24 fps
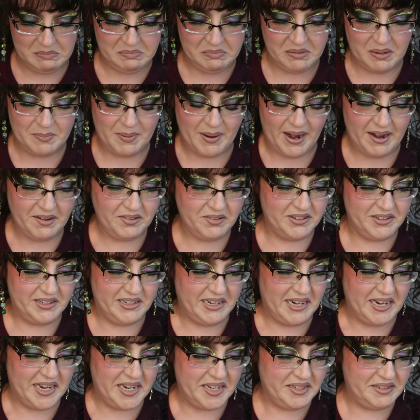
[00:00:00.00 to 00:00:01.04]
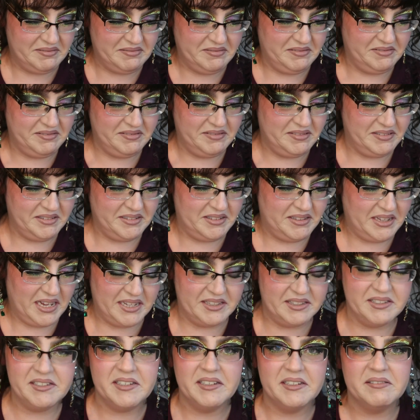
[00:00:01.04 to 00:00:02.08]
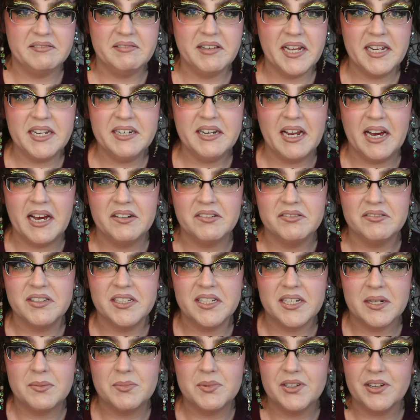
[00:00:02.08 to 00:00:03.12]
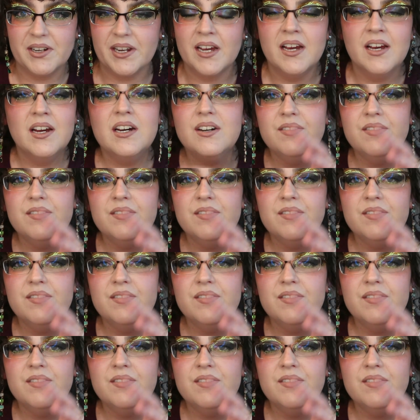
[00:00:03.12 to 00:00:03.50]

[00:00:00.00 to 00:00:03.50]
apparently that's the thing now that I'm doing.